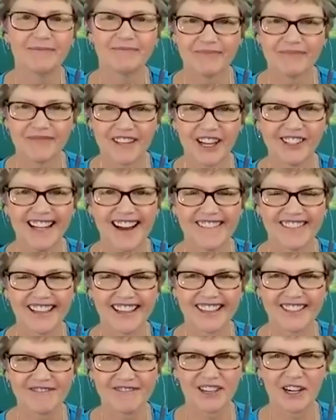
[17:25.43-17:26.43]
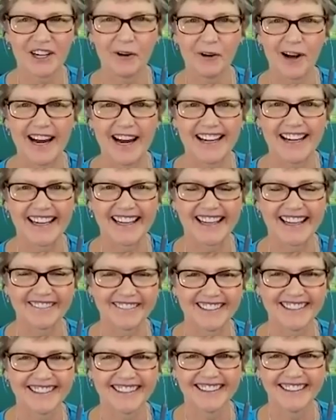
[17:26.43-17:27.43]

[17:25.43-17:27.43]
They'll love it. What a great gift!